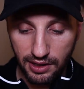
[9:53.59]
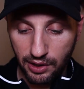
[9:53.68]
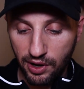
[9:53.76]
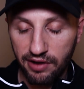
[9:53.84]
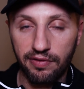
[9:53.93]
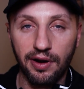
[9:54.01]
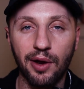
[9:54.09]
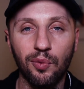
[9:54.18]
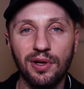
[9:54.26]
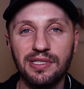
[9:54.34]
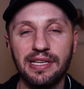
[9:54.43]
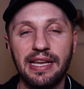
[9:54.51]
However, I
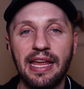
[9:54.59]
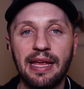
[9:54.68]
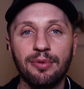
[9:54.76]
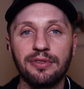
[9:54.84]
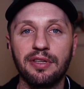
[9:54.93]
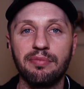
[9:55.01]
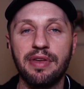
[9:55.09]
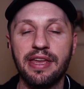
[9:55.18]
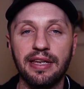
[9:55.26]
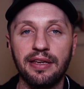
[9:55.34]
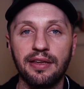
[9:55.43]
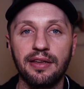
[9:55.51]
wasn't able to
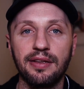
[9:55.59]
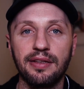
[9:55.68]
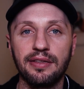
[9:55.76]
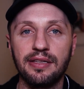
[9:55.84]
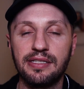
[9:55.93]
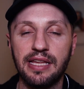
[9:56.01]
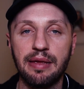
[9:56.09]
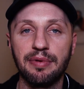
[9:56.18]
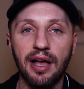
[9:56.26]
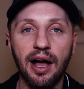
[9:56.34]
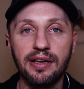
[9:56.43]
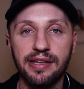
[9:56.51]
make the same
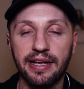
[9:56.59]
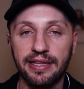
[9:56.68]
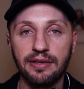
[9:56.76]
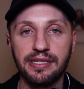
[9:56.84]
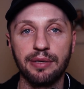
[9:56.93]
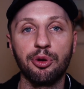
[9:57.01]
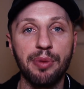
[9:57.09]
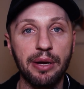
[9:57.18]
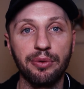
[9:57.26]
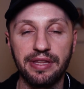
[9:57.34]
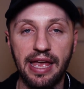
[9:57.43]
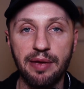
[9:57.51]
contact I was able to make
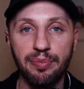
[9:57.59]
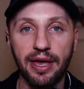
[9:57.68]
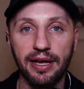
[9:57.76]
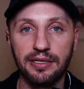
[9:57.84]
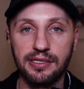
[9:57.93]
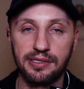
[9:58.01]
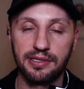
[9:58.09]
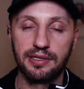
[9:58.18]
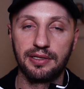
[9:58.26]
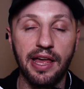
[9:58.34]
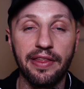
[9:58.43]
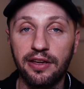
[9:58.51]
with the Apex.
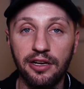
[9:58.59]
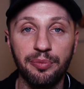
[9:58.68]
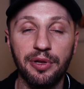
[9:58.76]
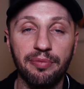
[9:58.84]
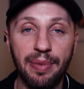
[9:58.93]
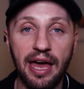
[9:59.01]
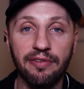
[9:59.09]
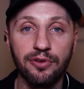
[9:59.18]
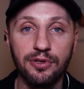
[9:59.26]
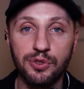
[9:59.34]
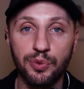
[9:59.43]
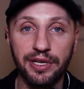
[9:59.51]
Now that could have been a bad
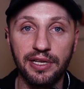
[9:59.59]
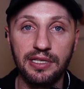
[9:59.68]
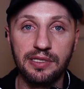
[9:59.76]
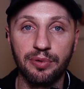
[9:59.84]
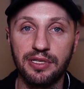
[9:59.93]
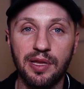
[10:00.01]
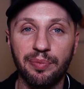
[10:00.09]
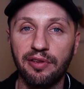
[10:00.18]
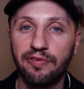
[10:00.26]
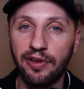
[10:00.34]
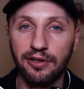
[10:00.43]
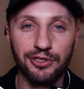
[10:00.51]
few swings, but something
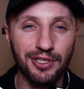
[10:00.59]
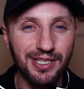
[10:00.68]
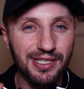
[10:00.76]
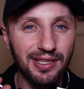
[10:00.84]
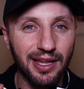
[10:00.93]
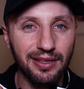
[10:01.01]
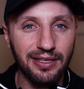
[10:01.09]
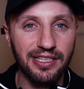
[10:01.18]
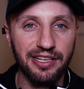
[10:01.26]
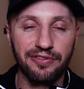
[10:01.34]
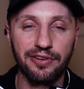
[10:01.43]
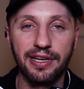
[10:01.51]
felt just slightly
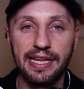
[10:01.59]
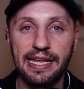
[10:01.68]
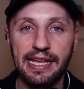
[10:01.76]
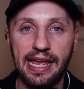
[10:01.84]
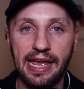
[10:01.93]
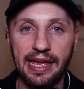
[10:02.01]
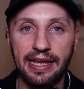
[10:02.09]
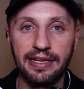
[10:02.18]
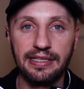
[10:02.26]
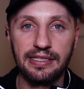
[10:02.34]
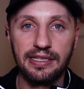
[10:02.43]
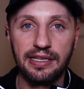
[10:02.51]
different
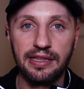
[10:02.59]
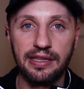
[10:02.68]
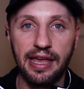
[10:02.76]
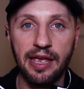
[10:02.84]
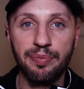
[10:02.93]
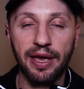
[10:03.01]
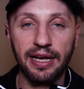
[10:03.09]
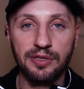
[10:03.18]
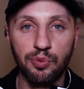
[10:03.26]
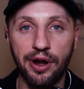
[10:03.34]
and the apex